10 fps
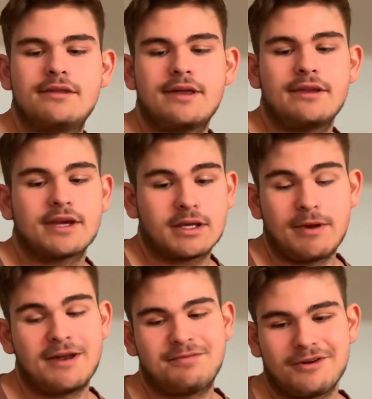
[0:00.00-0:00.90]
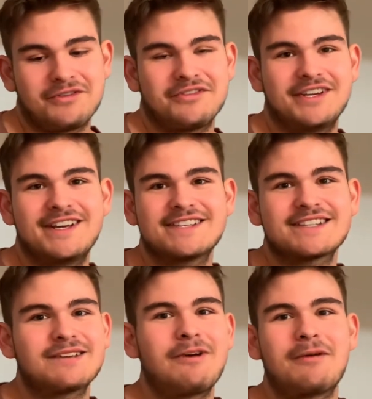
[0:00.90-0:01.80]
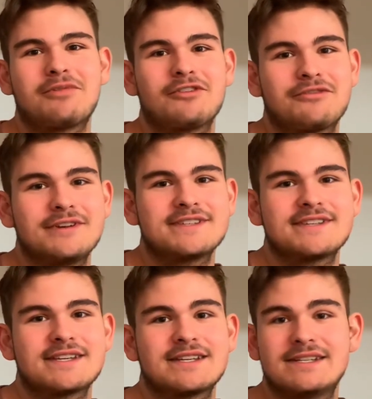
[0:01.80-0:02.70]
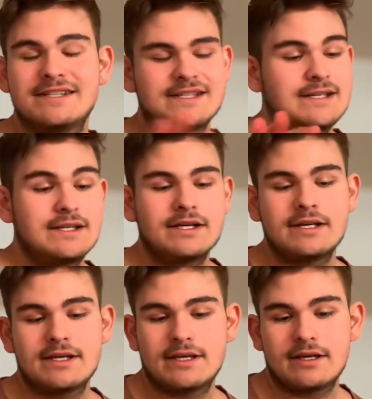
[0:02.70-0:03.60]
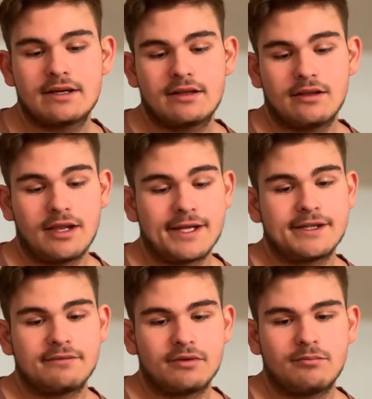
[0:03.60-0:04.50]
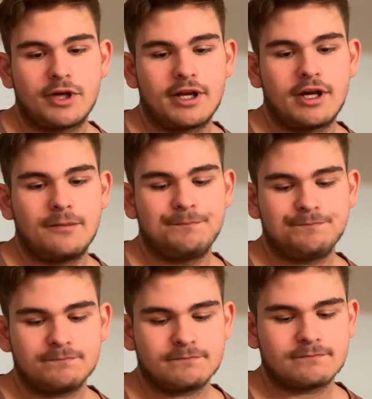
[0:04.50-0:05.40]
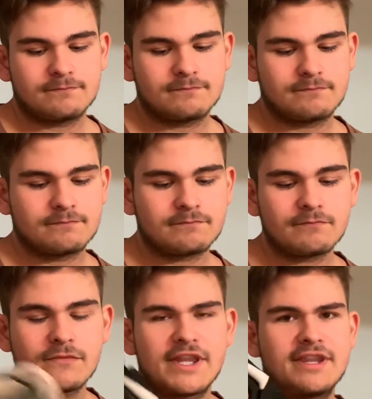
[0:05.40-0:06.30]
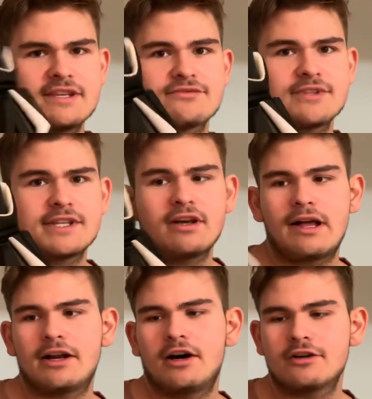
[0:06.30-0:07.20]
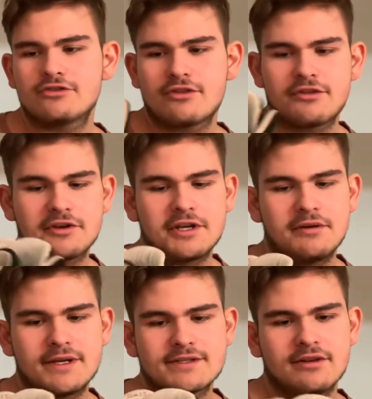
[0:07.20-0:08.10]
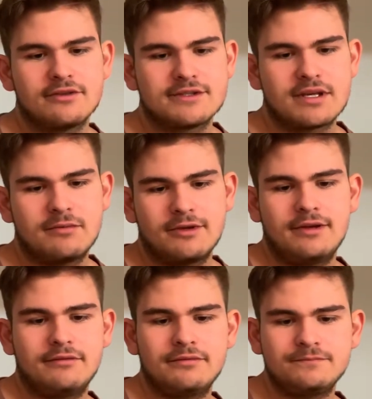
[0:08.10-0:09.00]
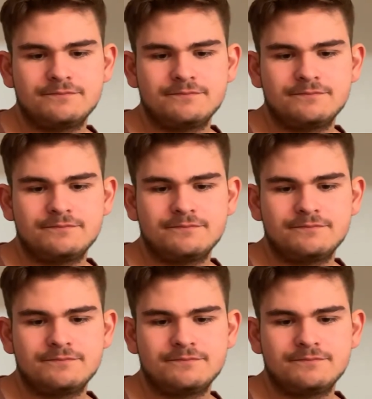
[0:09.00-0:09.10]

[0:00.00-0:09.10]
than the Command Pro 3 does. The Command Pro 3 is like a lot different, but these retail at $130 US, I believe.